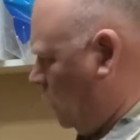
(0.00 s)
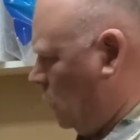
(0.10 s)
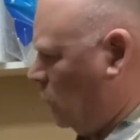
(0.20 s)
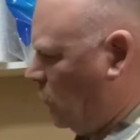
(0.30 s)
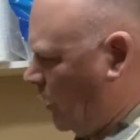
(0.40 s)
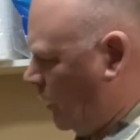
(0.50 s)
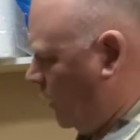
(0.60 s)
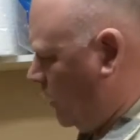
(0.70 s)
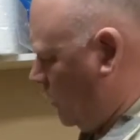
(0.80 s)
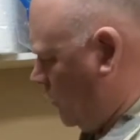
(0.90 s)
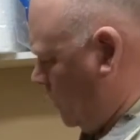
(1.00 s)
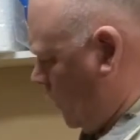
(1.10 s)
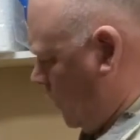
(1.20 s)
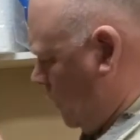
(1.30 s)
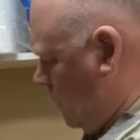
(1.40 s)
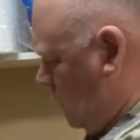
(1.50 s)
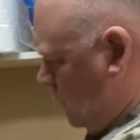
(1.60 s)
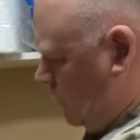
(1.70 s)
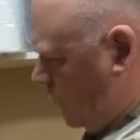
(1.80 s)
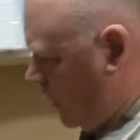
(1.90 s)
then I can raise